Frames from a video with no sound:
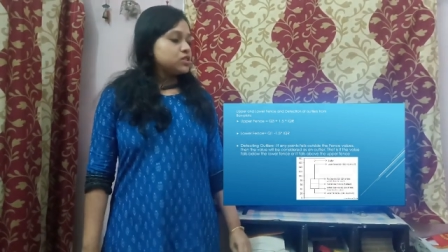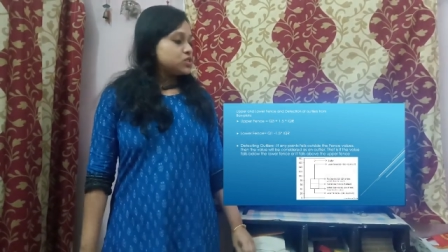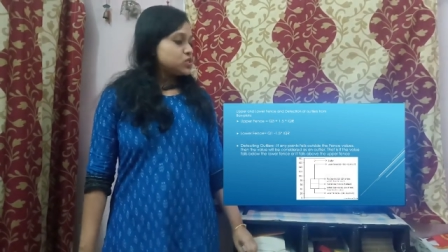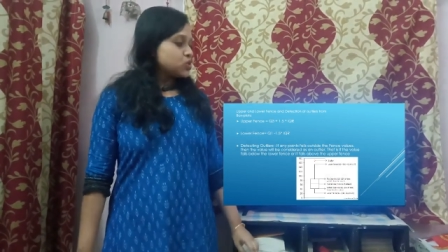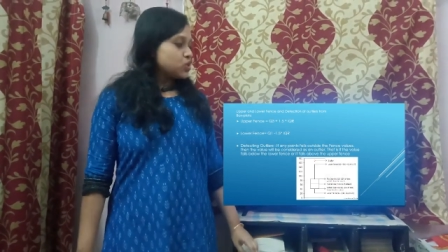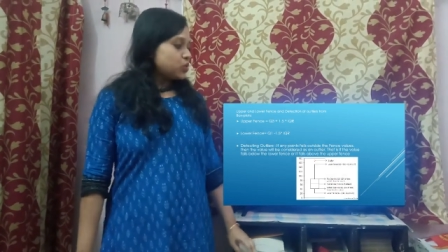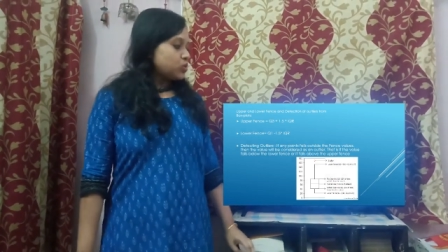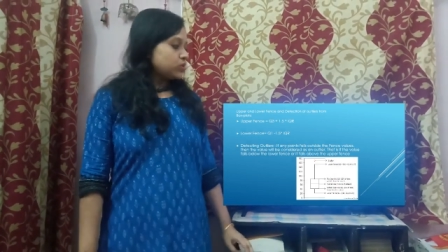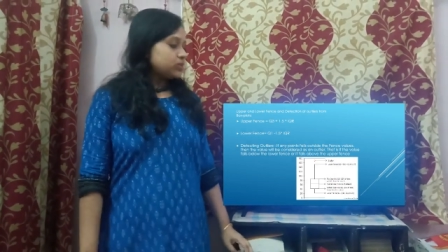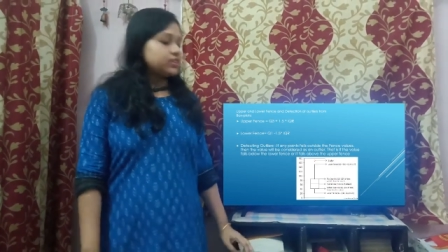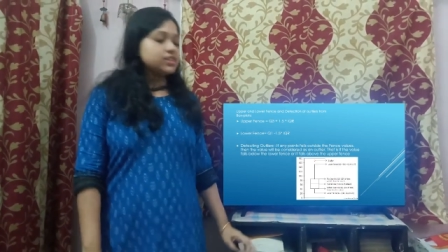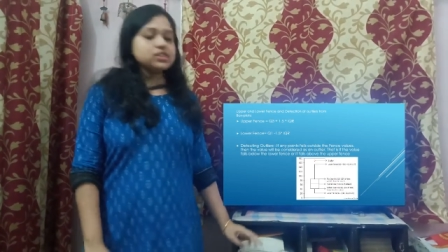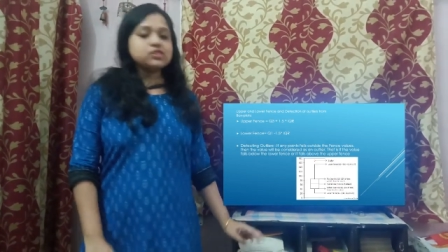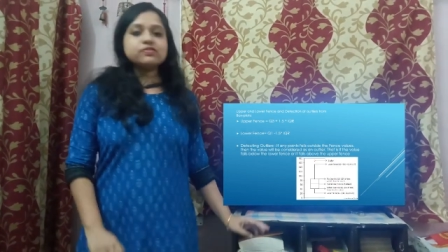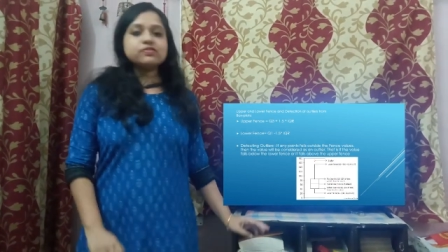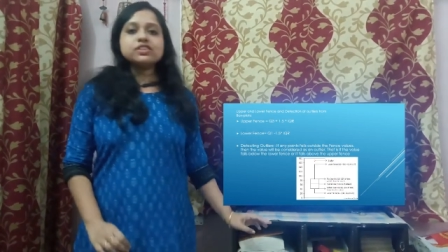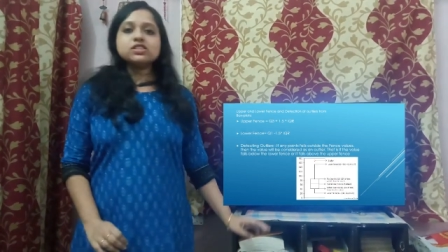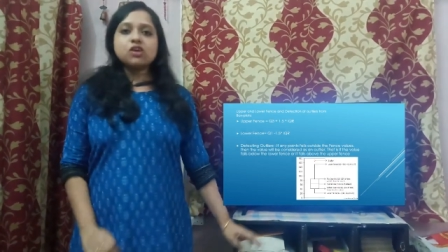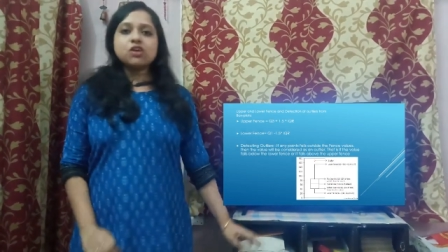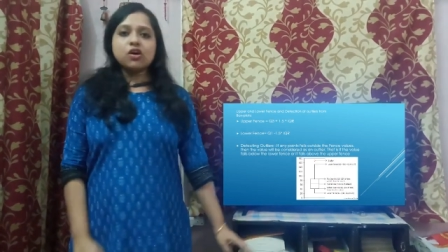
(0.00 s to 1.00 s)
So, this
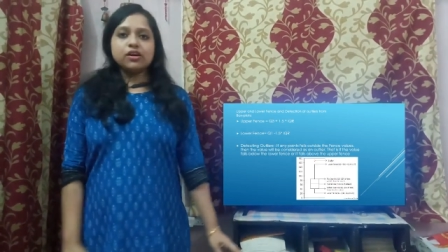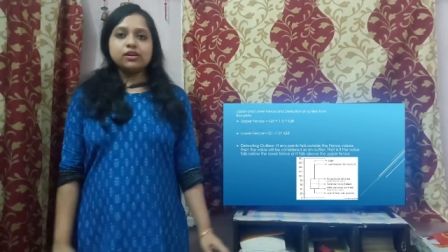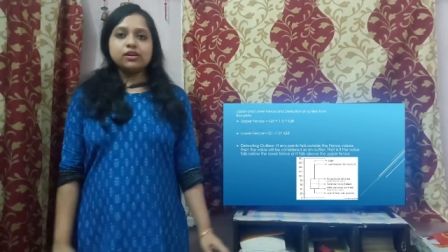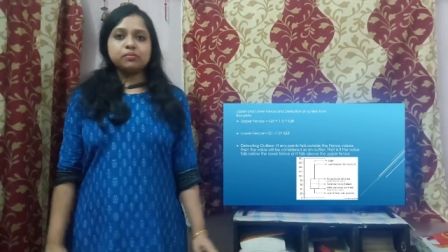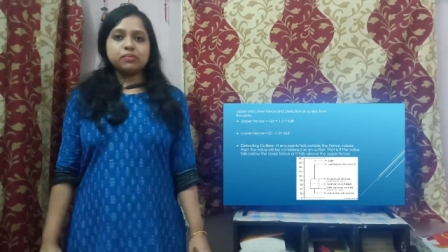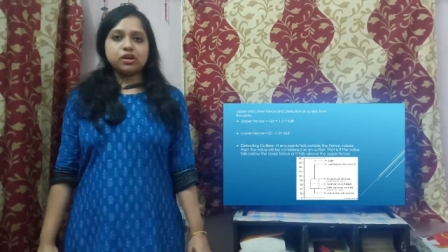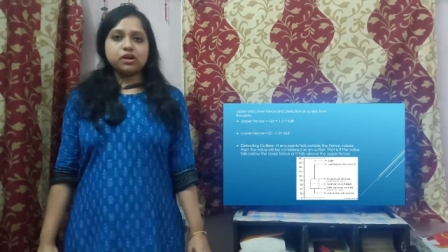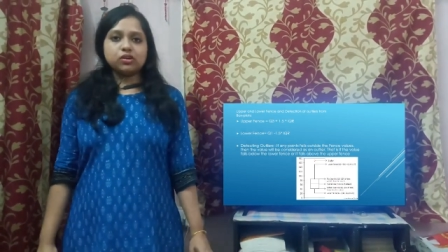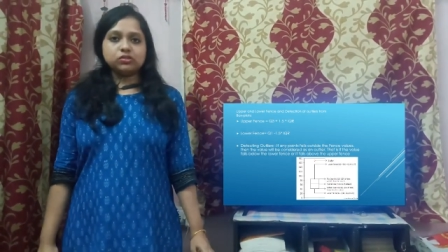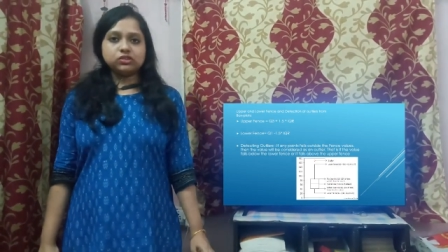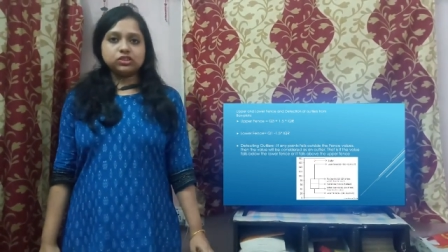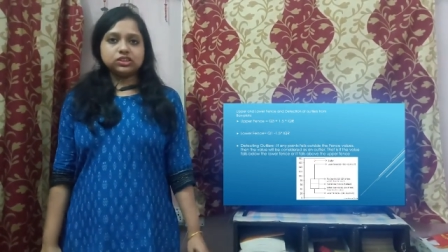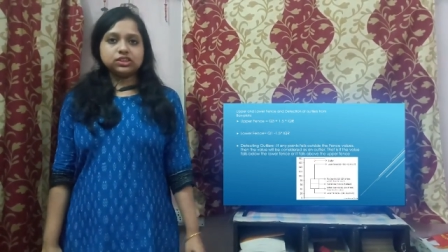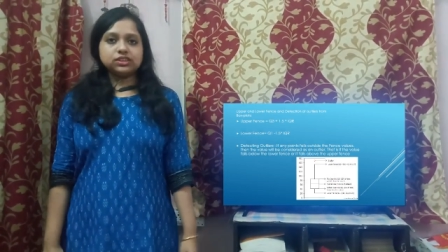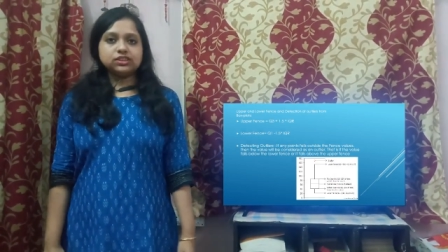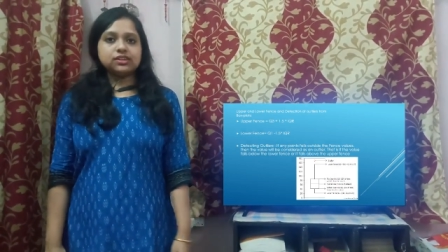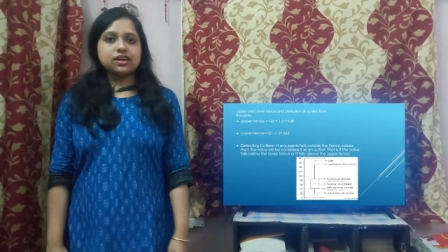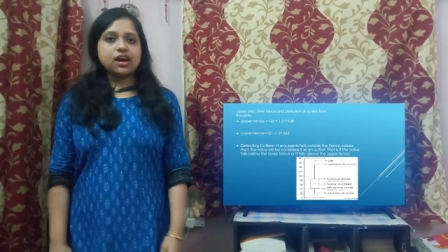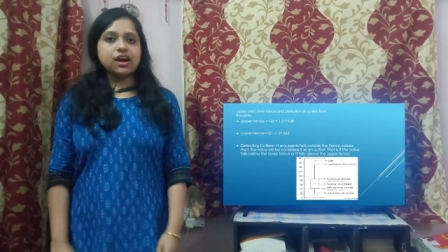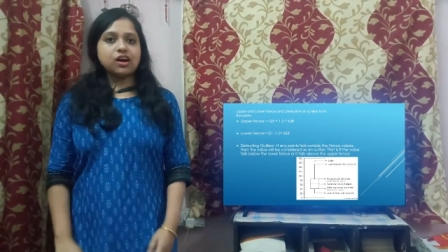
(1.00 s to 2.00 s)
was all about
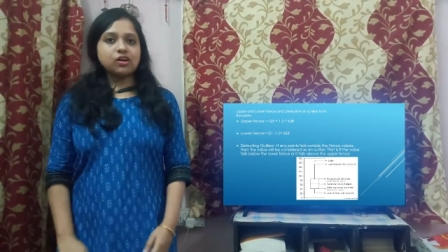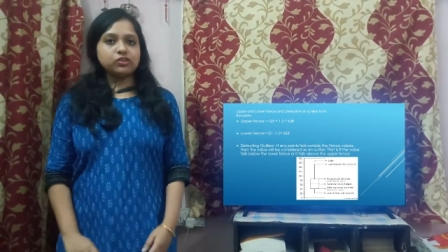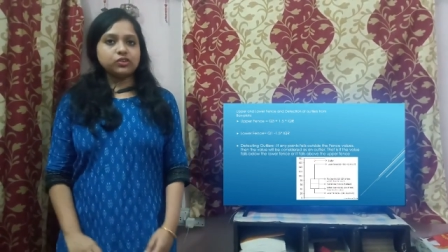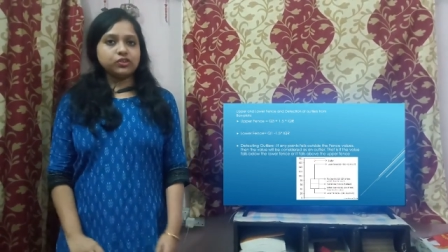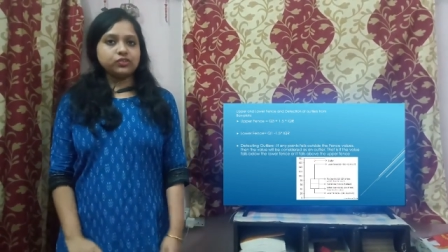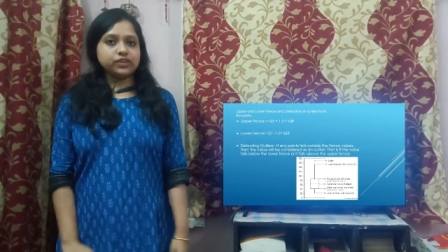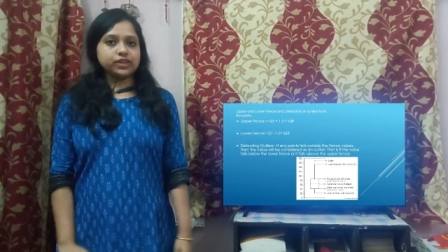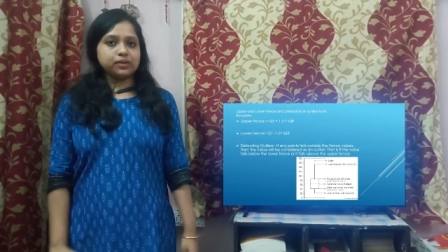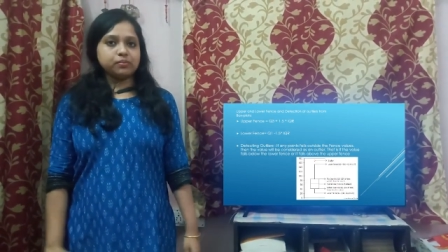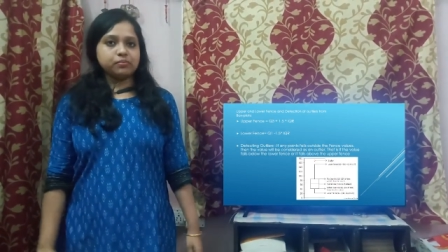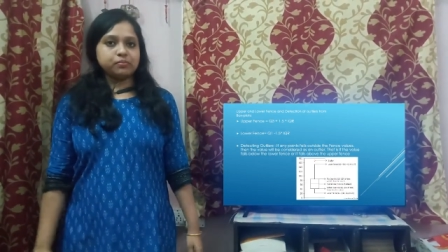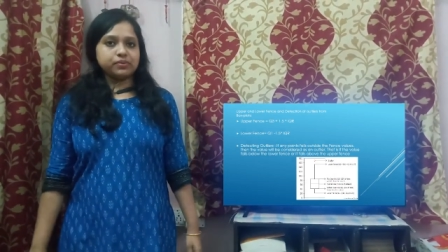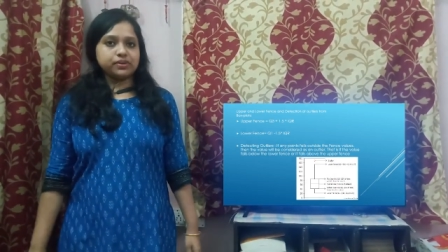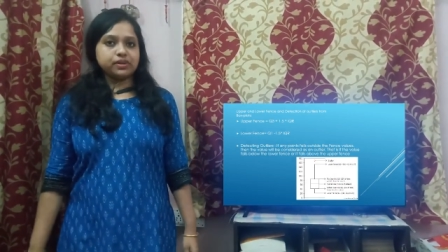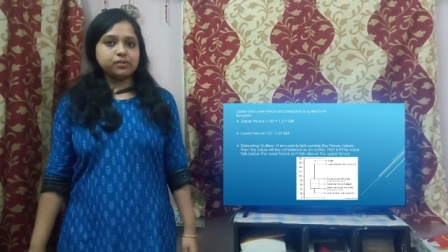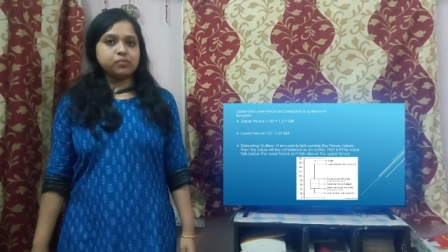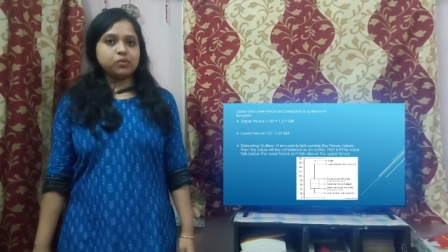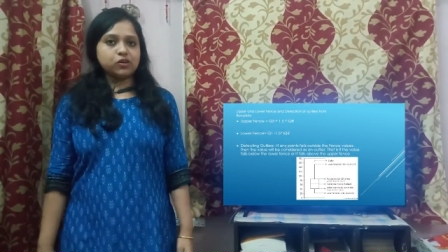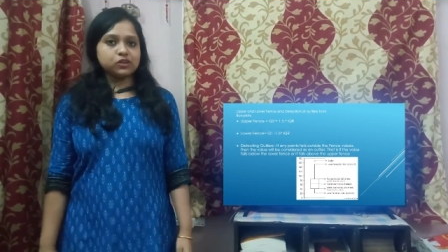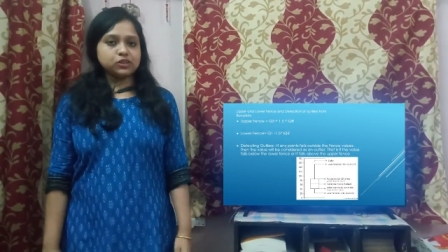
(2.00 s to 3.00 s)
how to
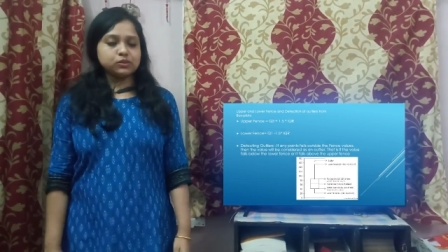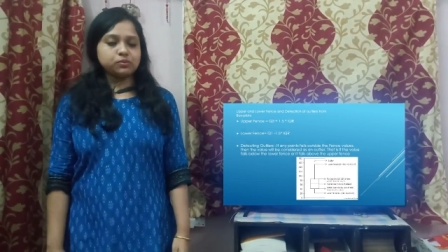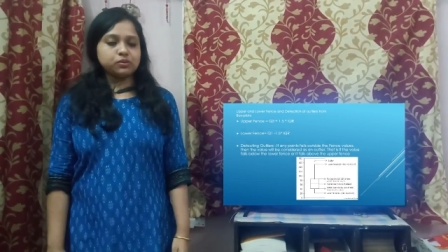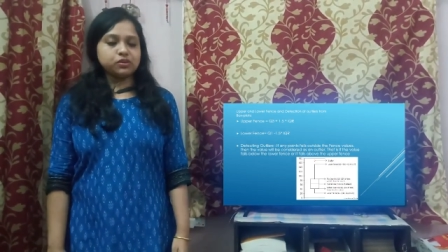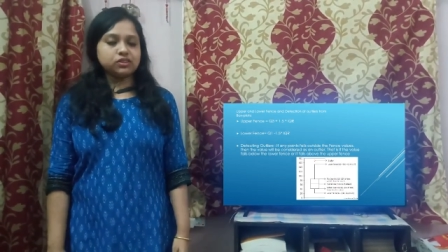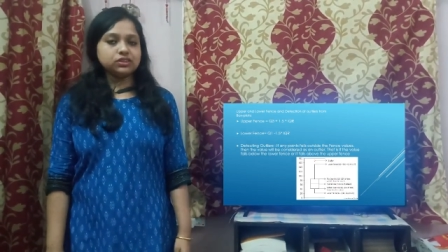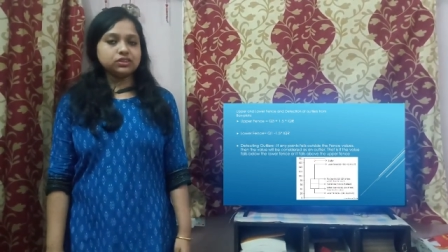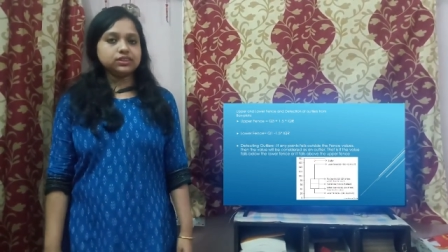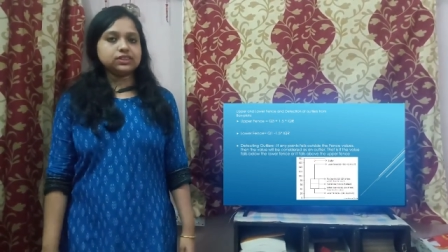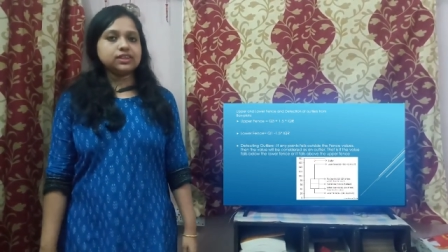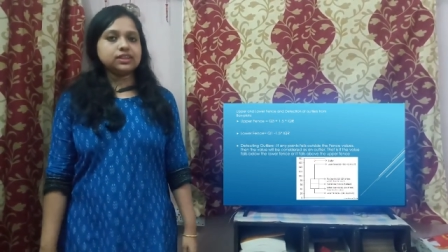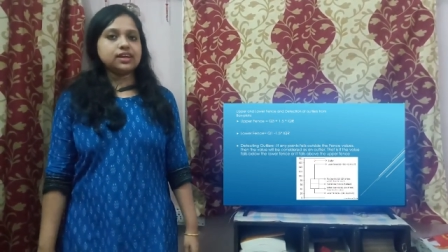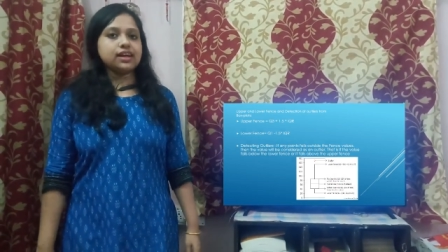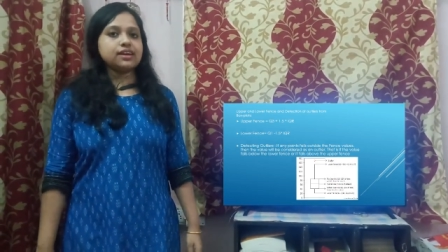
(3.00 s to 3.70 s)
compare box plots